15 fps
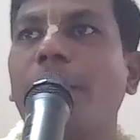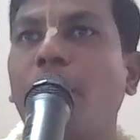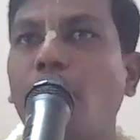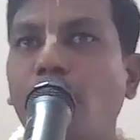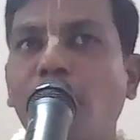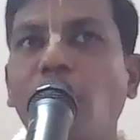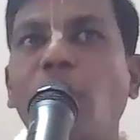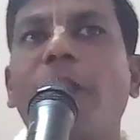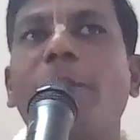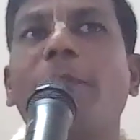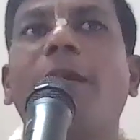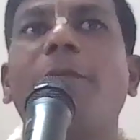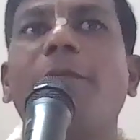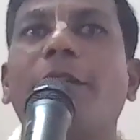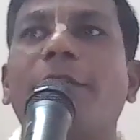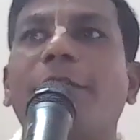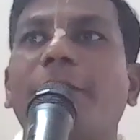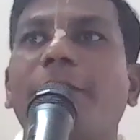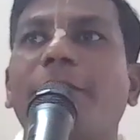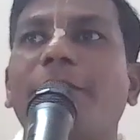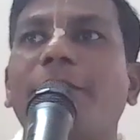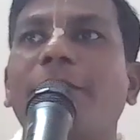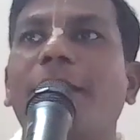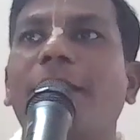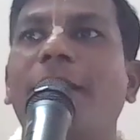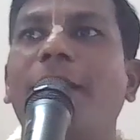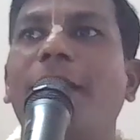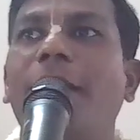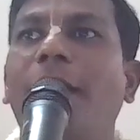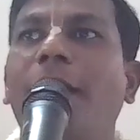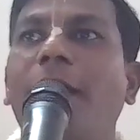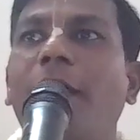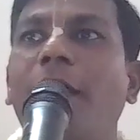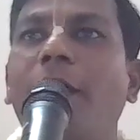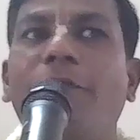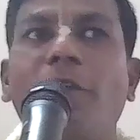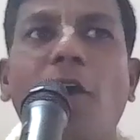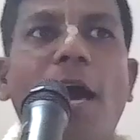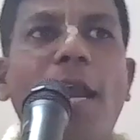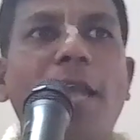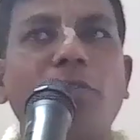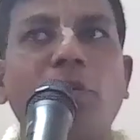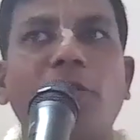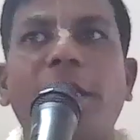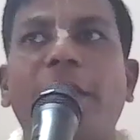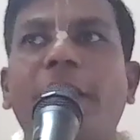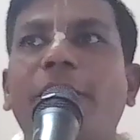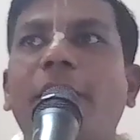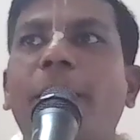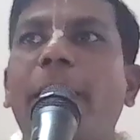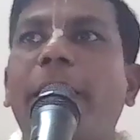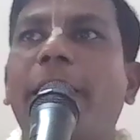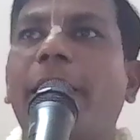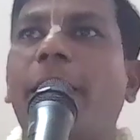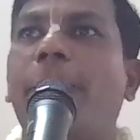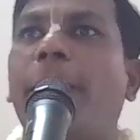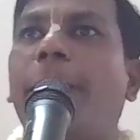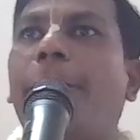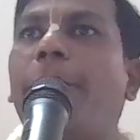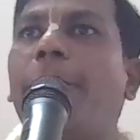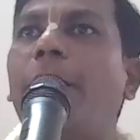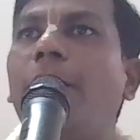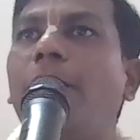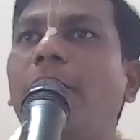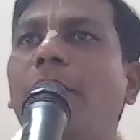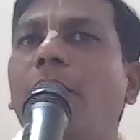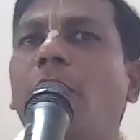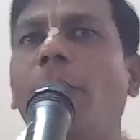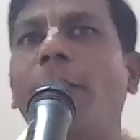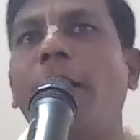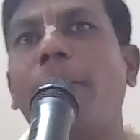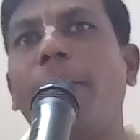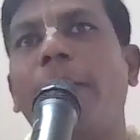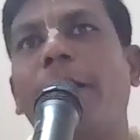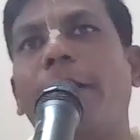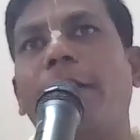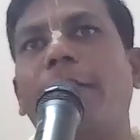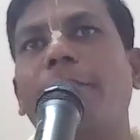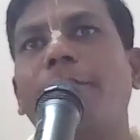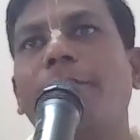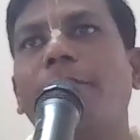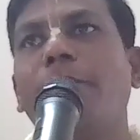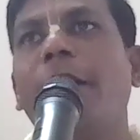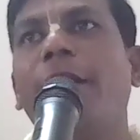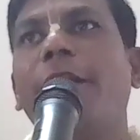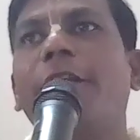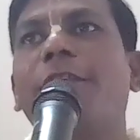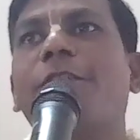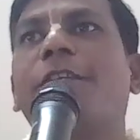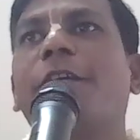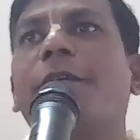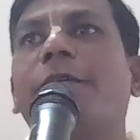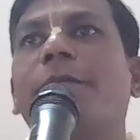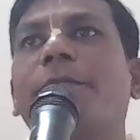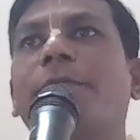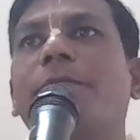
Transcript: Then only you can become Krishna. If you are associated with the material people, you will become materialistic.